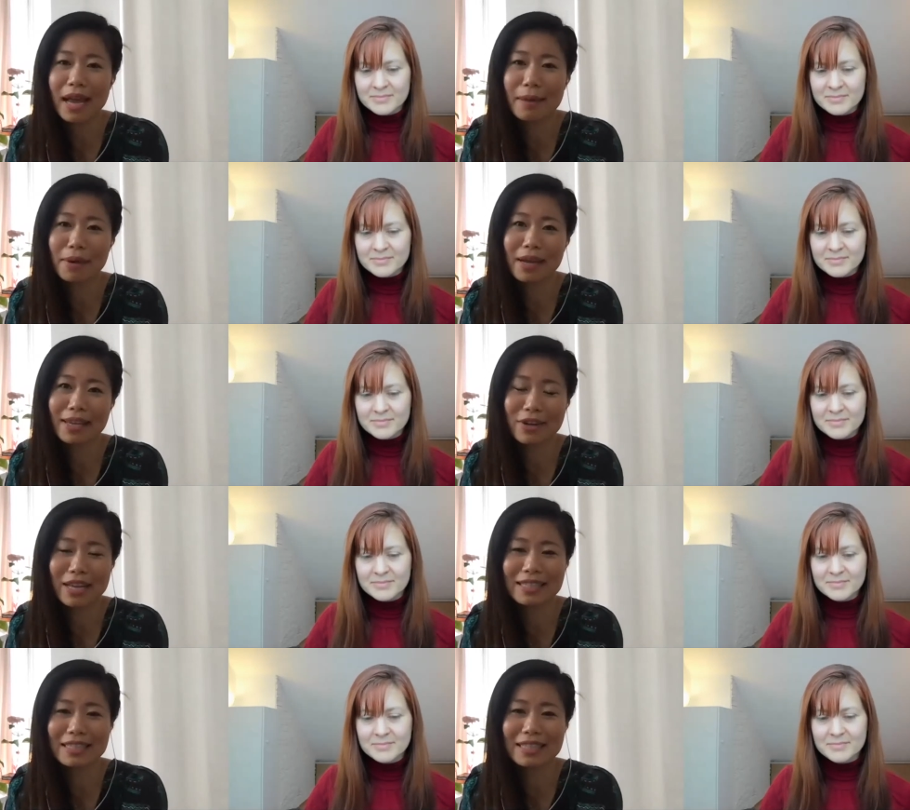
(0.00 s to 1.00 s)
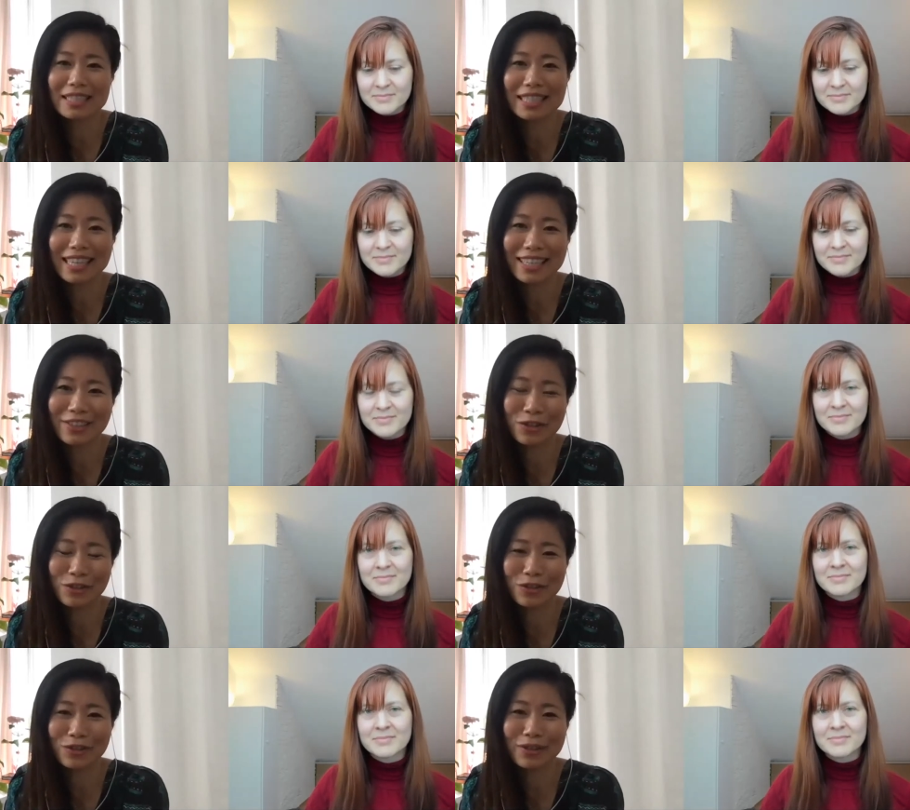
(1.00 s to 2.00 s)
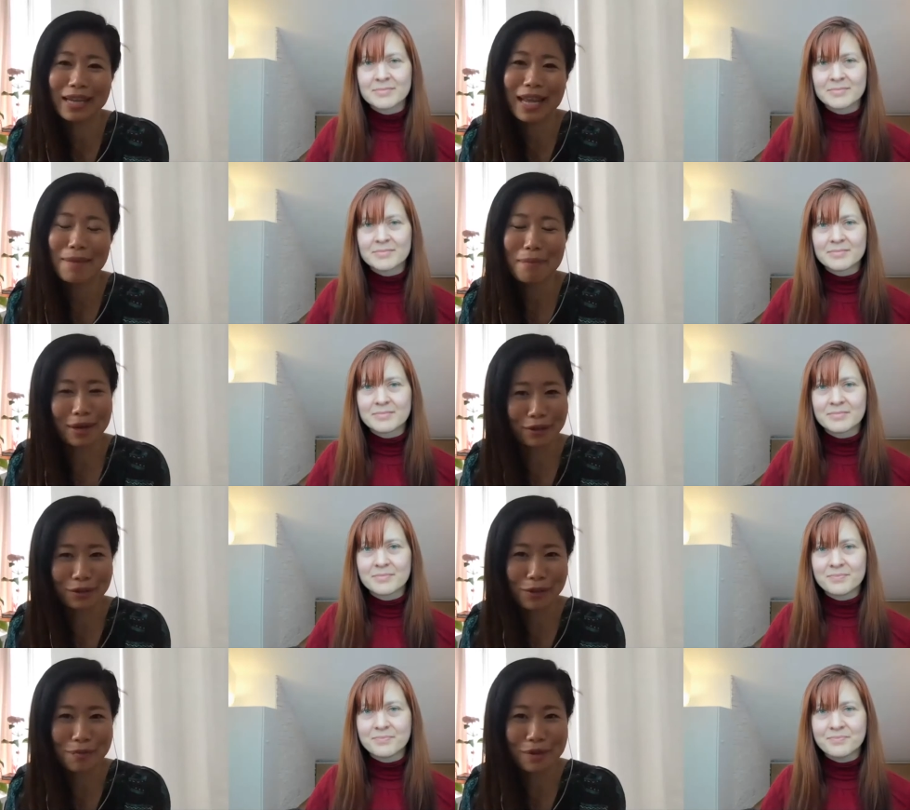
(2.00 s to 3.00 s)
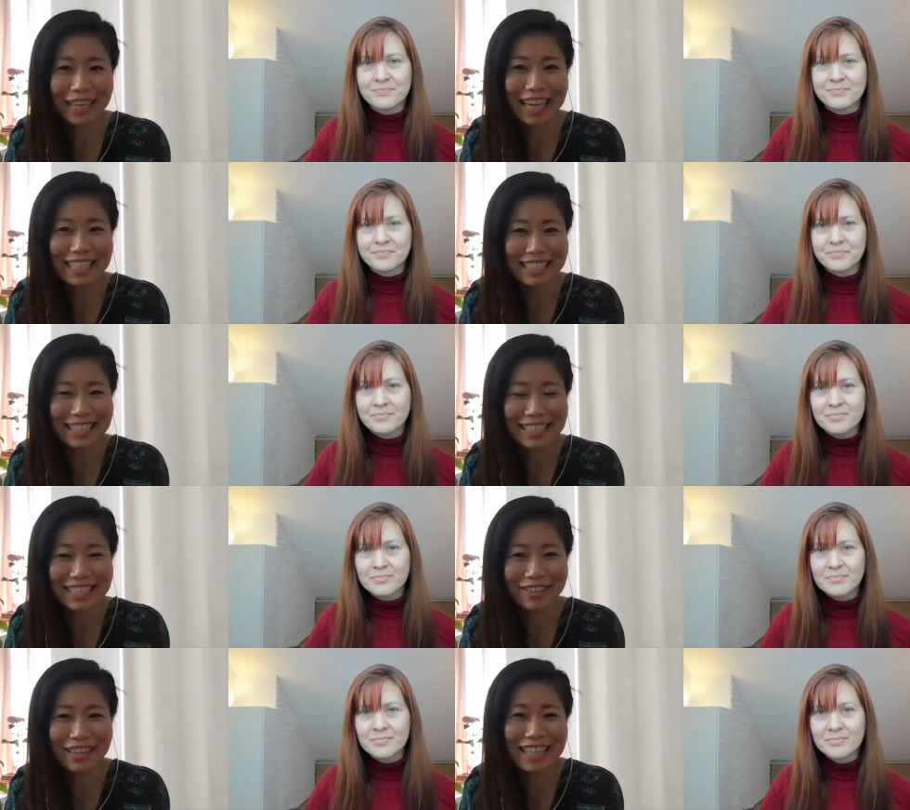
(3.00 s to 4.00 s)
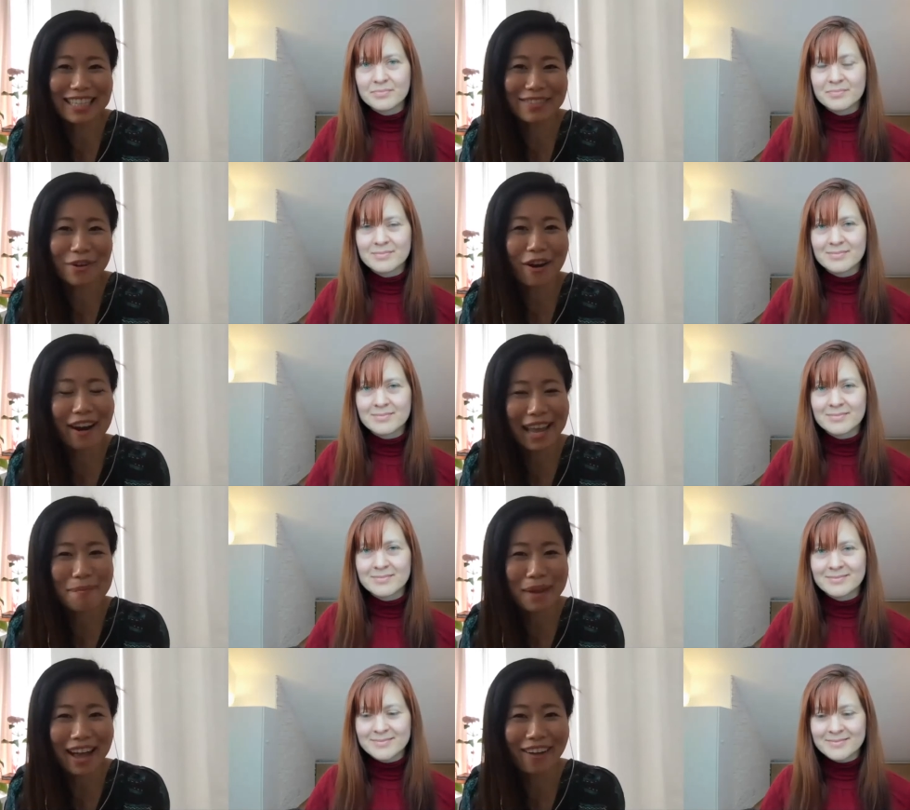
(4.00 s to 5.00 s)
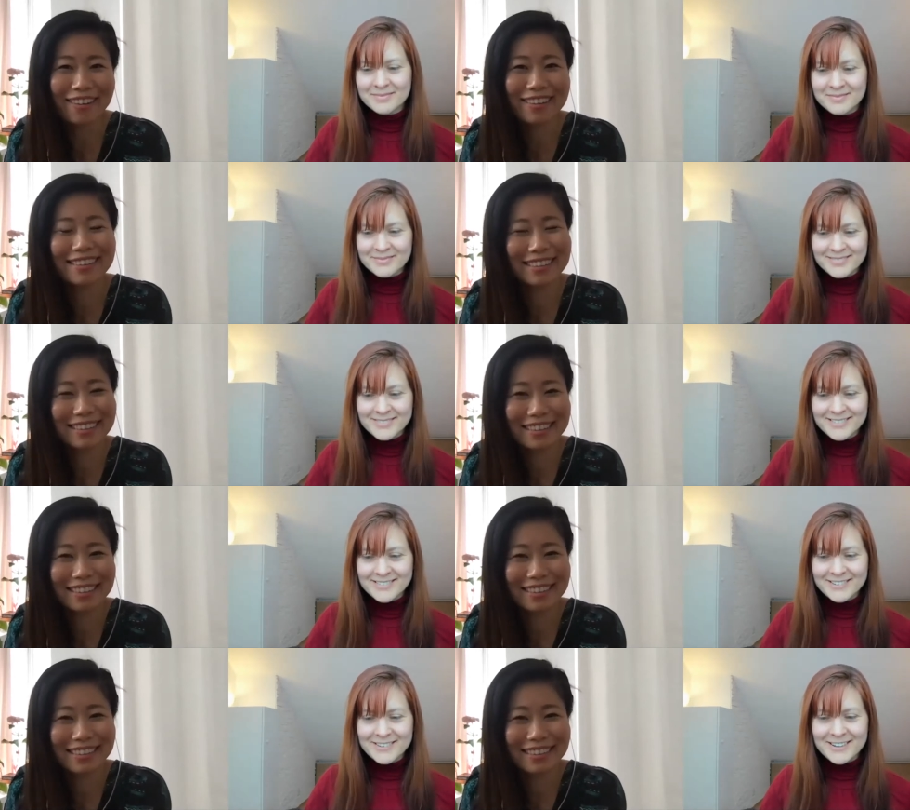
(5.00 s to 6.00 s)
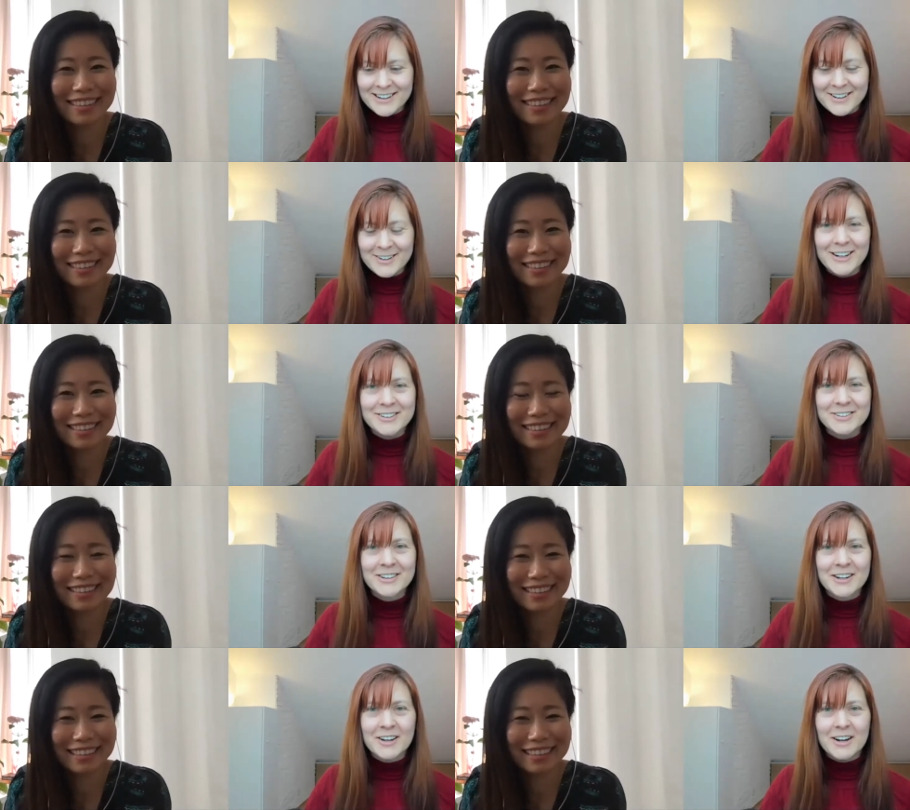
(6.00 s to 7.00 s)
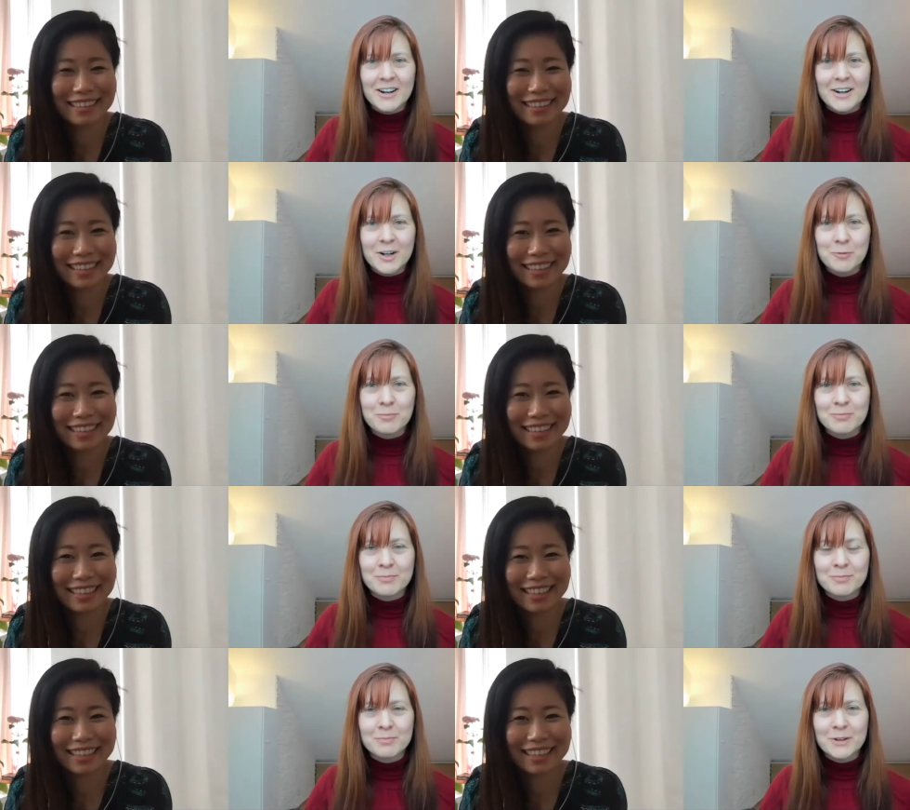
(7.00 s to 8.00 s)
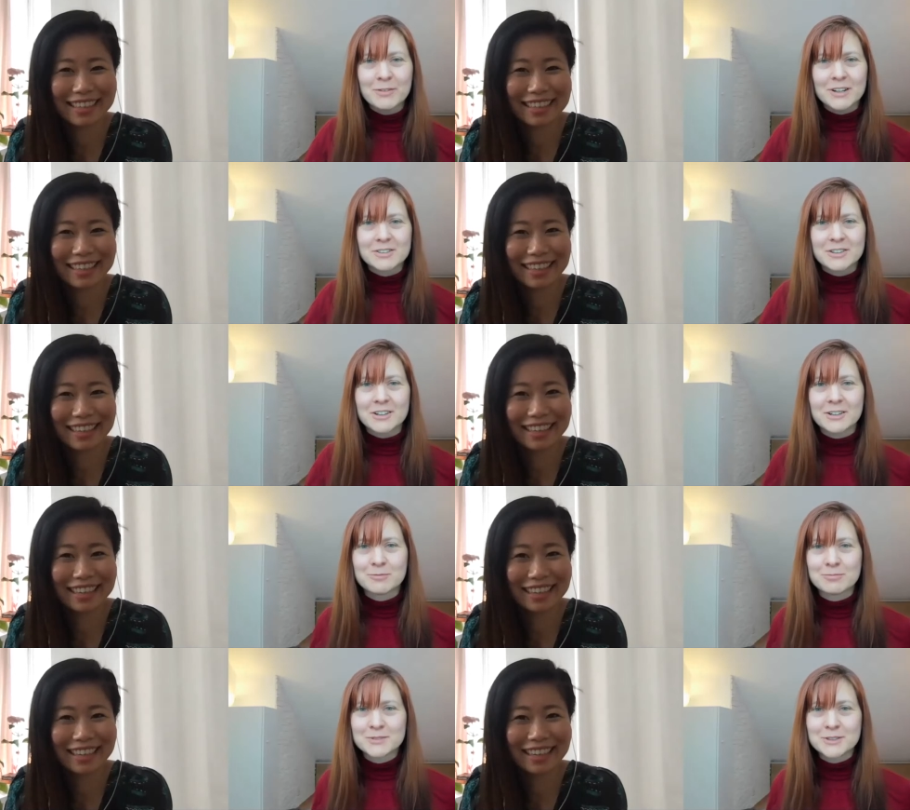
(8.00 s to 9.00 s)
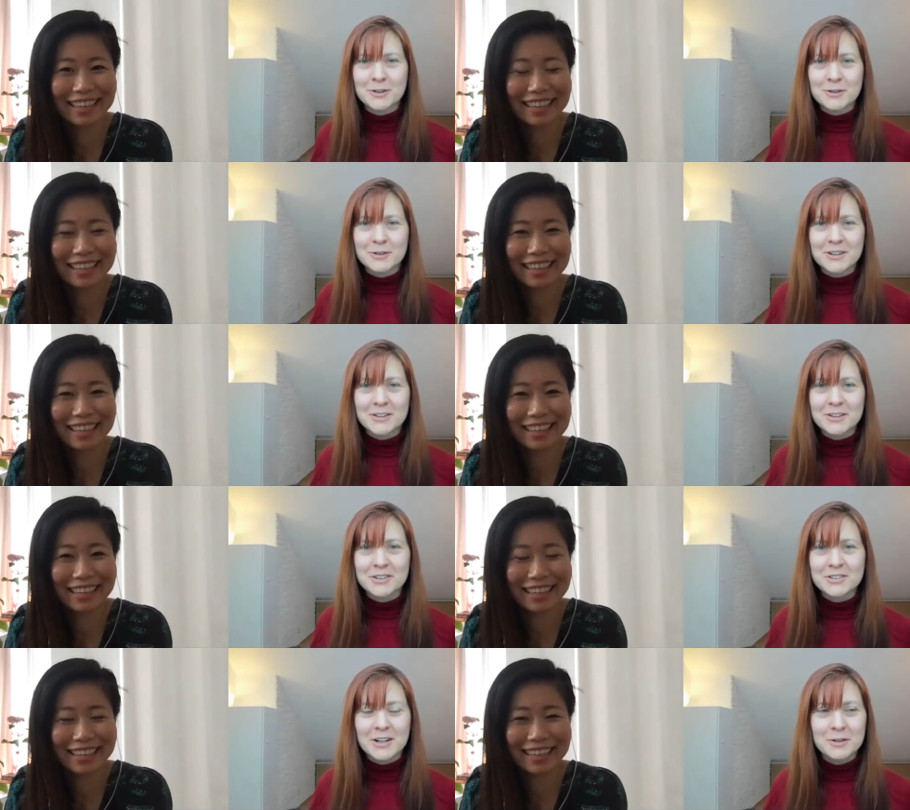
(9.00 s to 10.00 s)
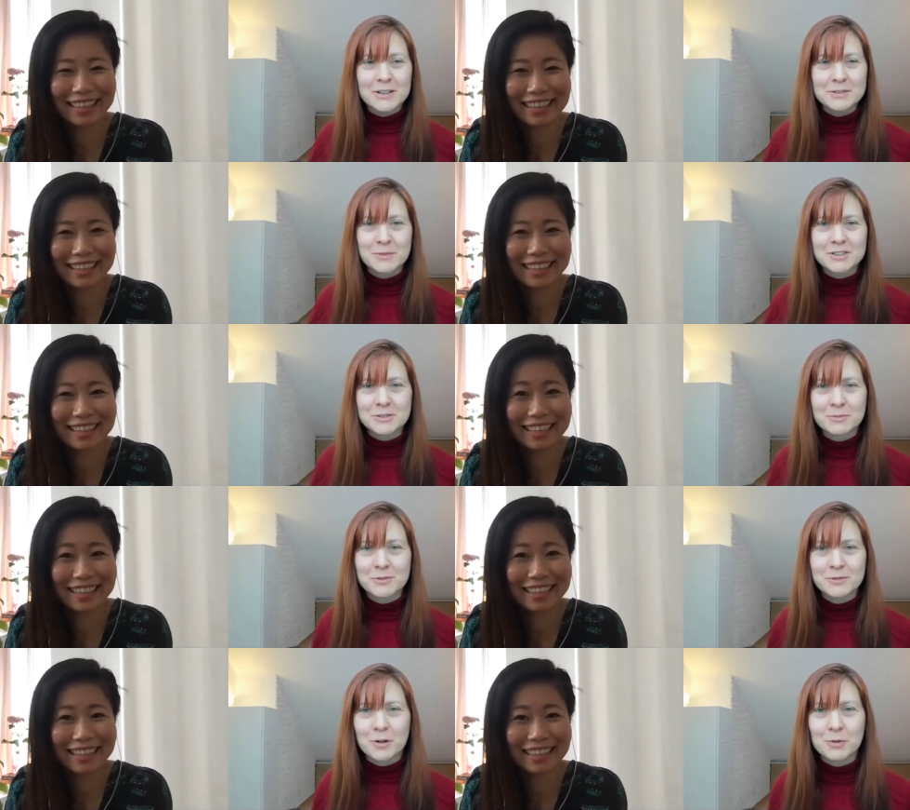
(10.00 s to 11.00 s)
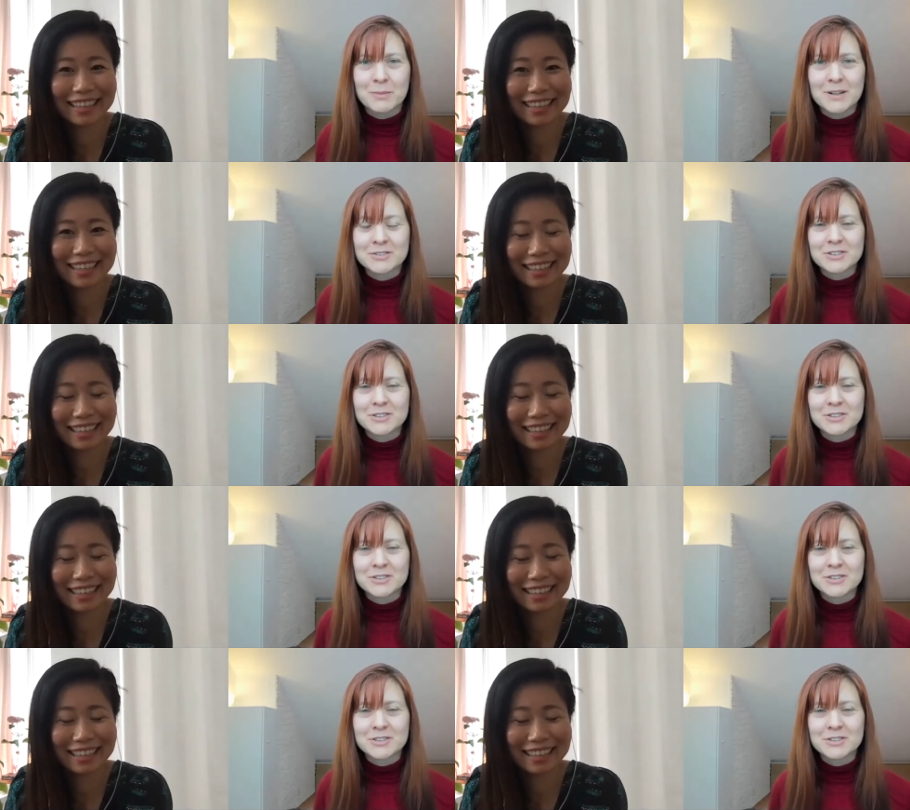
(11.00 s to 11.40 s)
Speaker 1: I transitioned into medical communications. So that's where I am now.
Speaker 2: Okay, great. Perfect. So indeed, as mentioned before, we met each